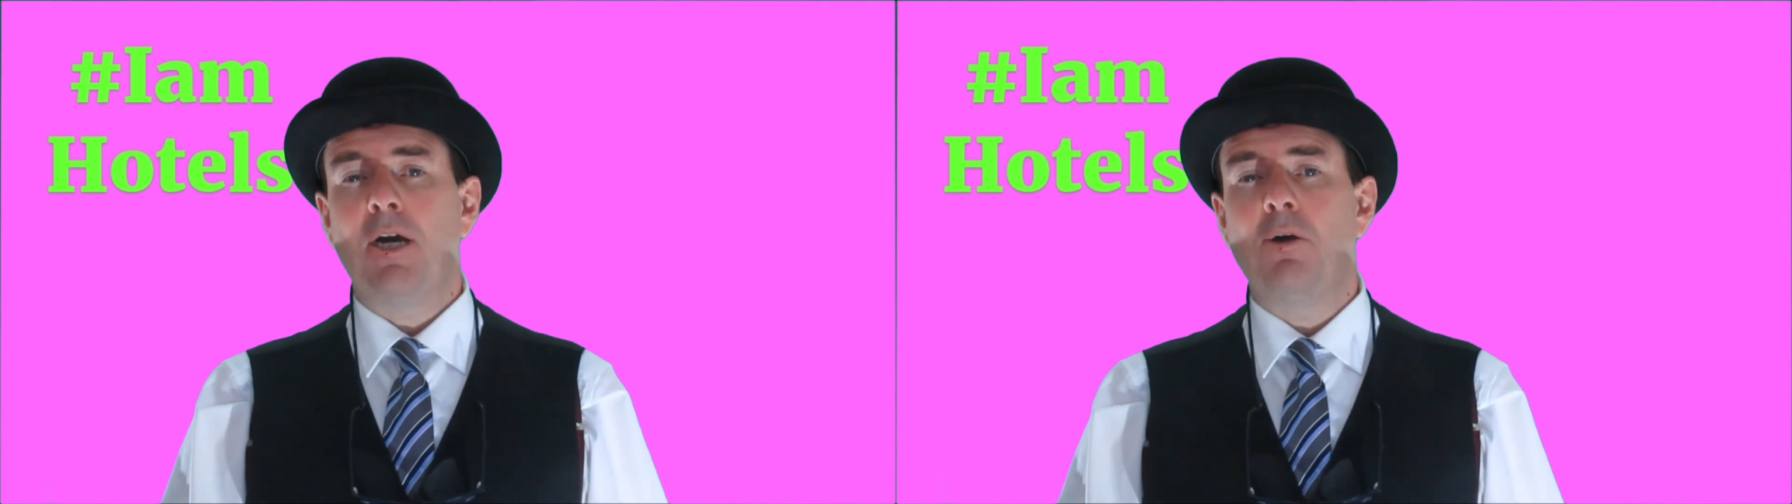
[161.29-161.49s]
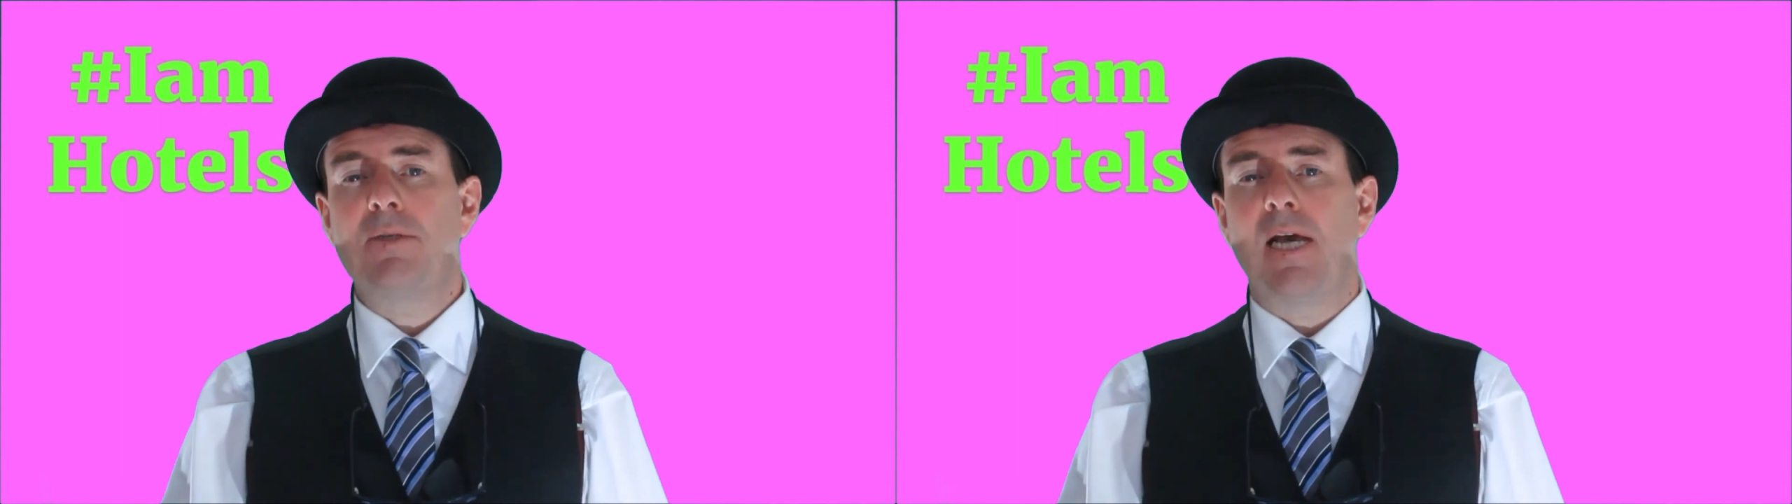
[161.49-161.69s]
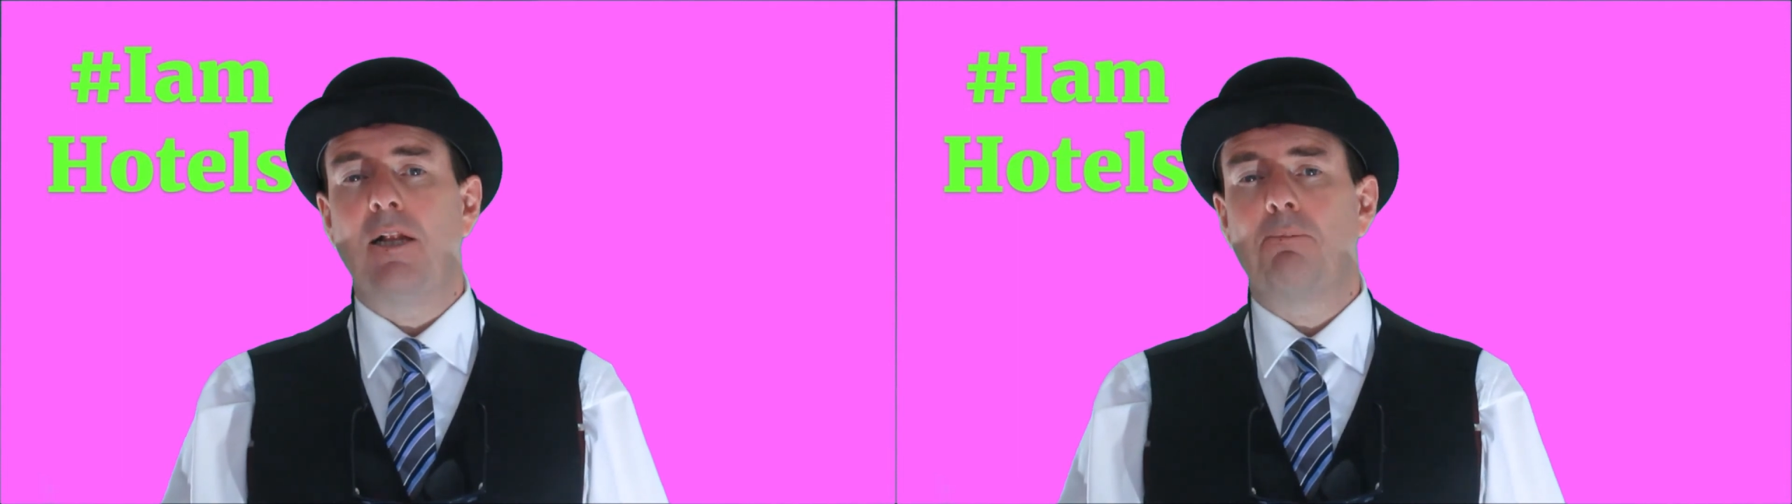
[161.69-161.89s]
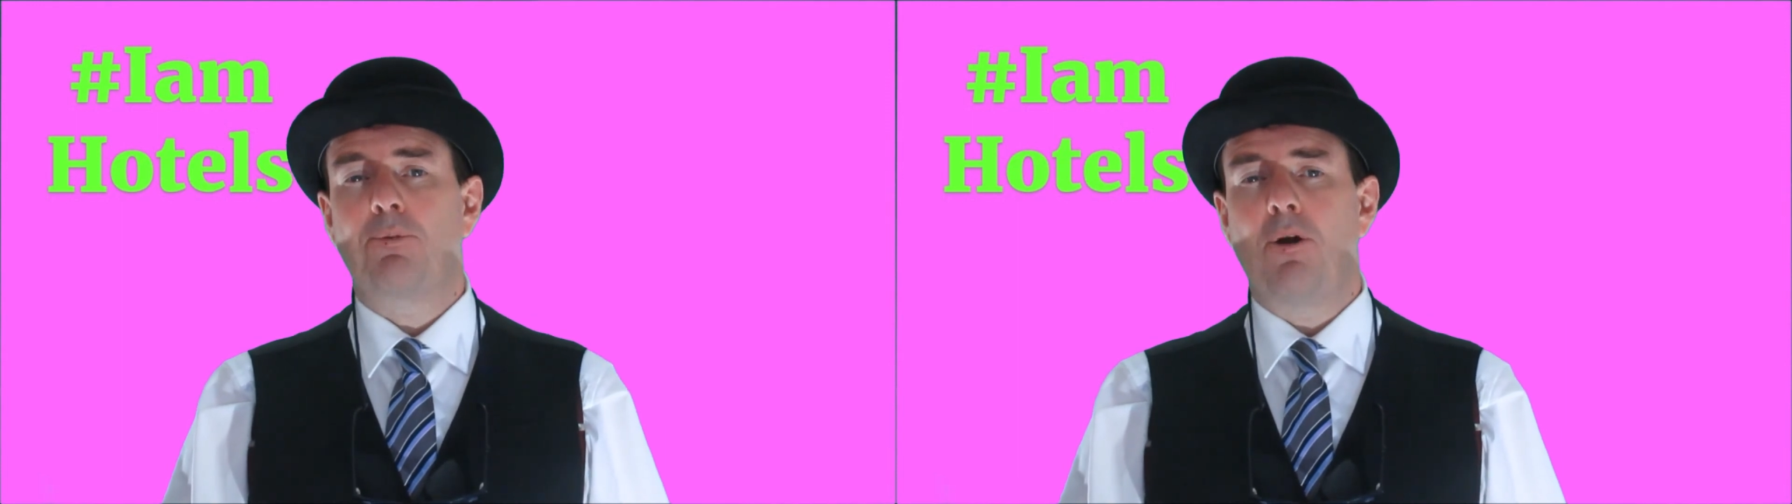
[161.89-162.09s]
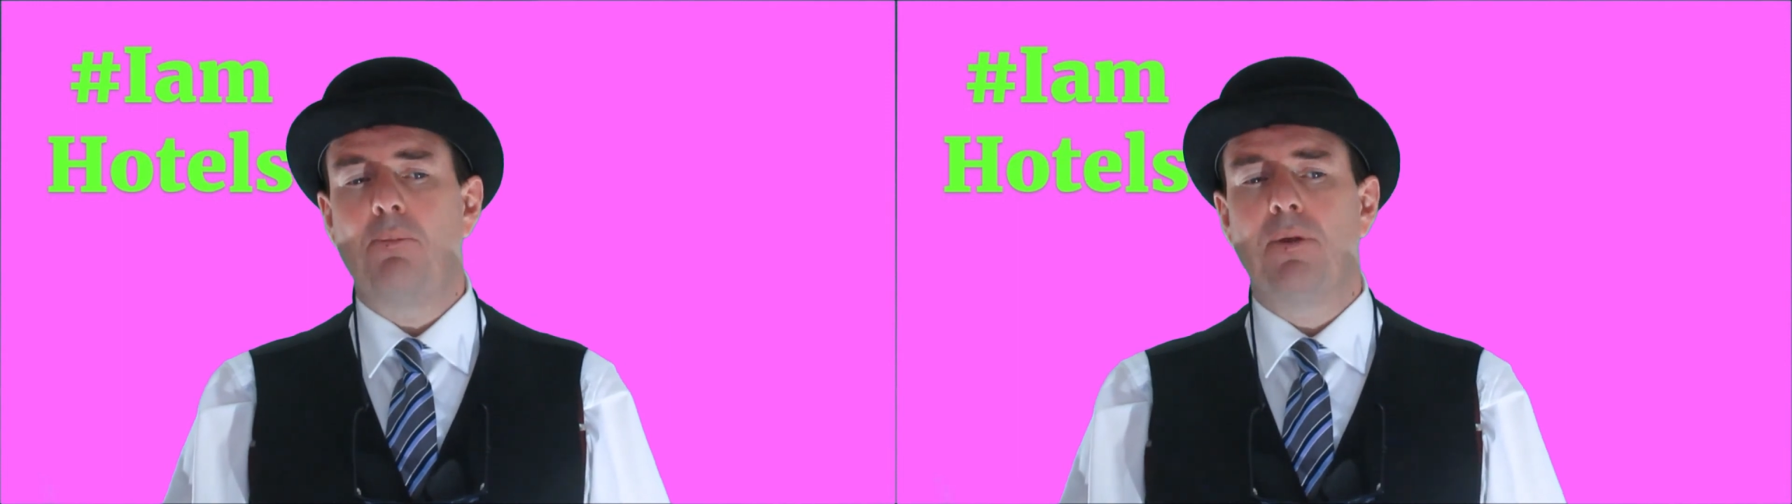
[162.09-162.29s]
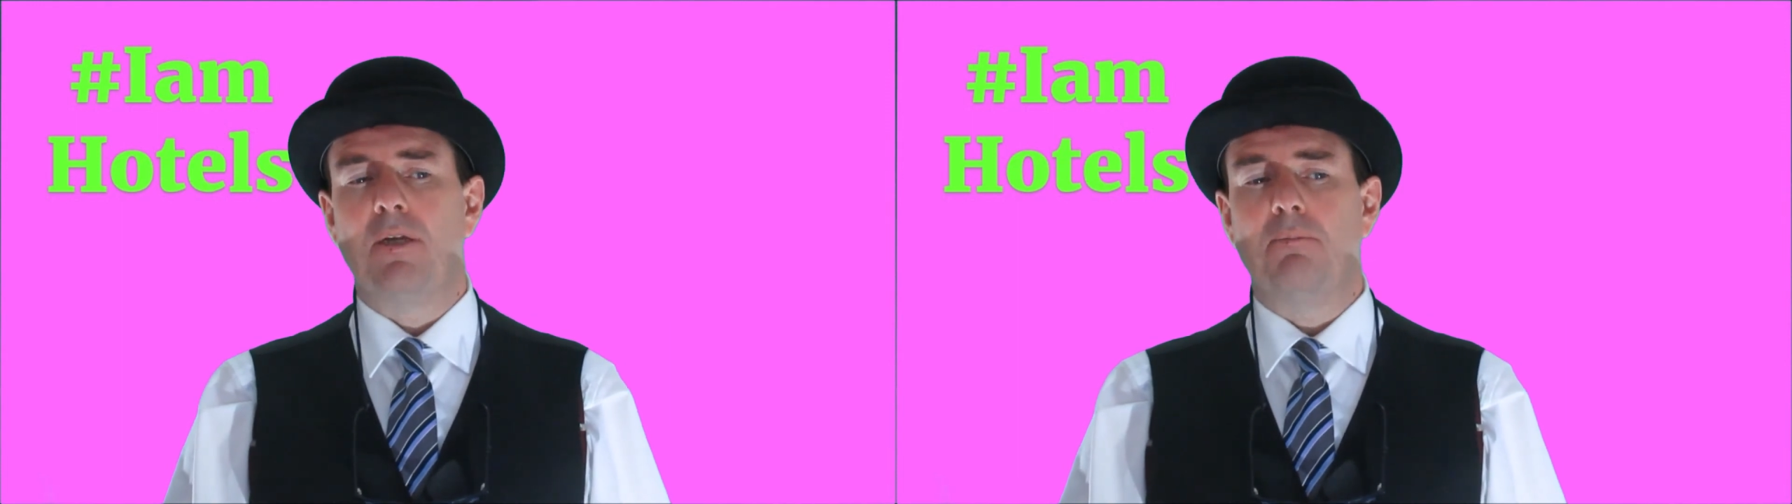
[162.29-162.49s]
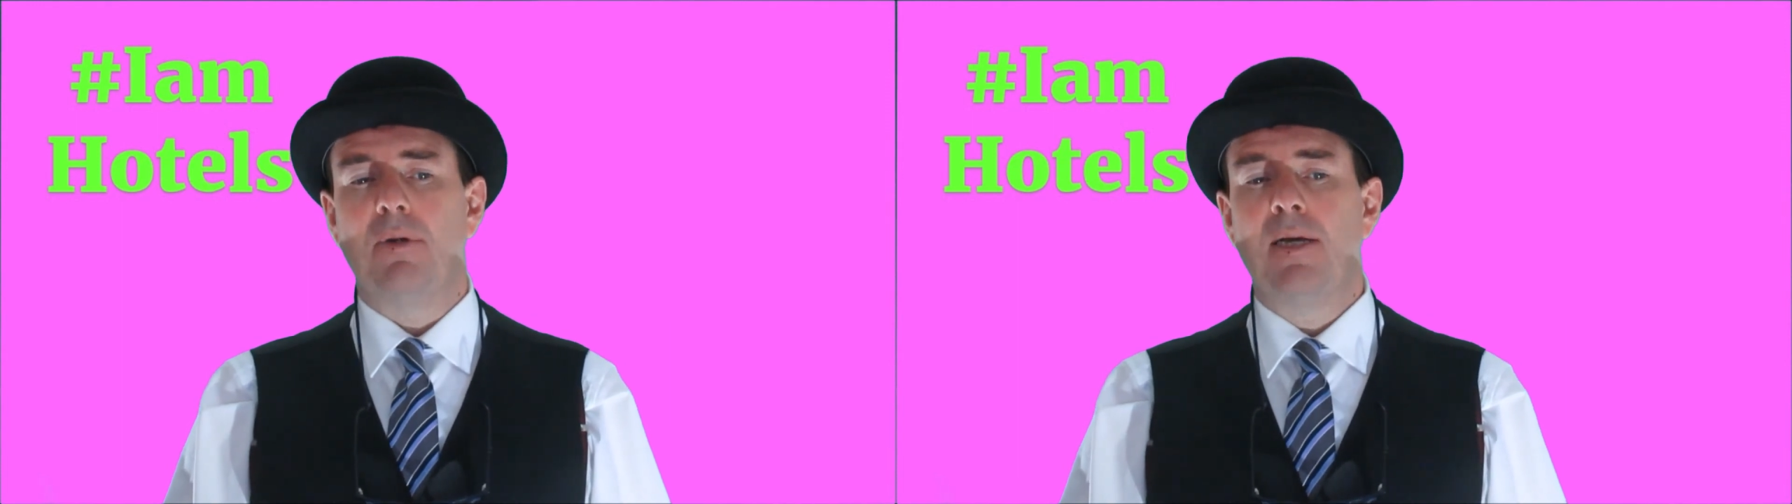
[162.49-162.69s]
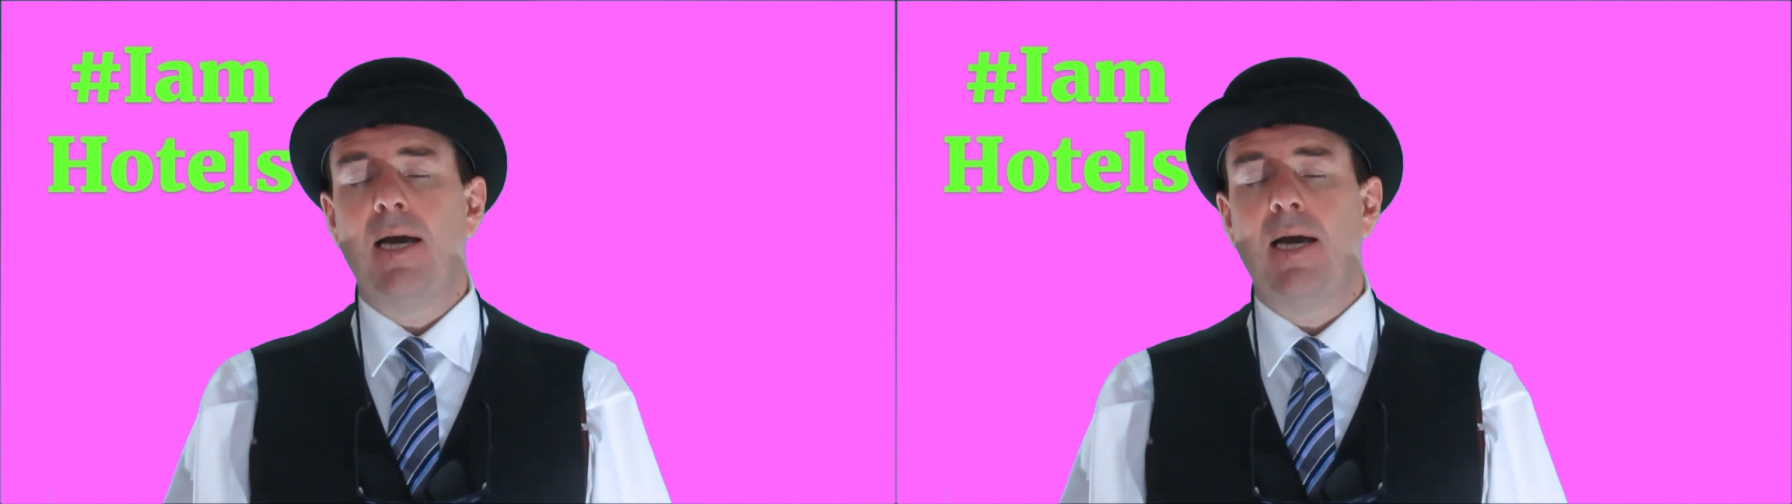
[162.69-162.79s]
hotel problem